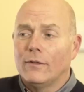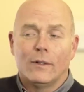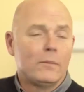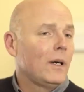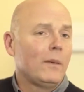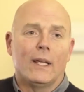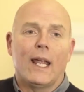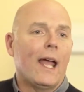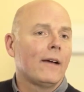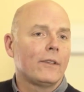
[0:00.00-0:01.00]
for probably
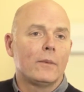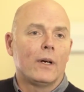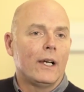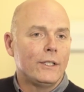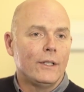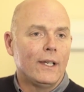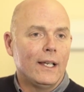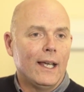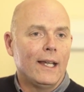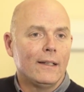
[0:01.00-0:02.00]
half the price you
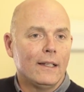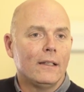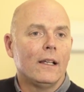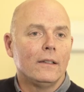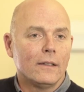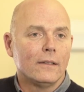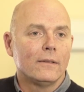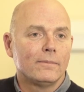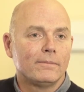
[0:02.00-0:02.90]
can get in London.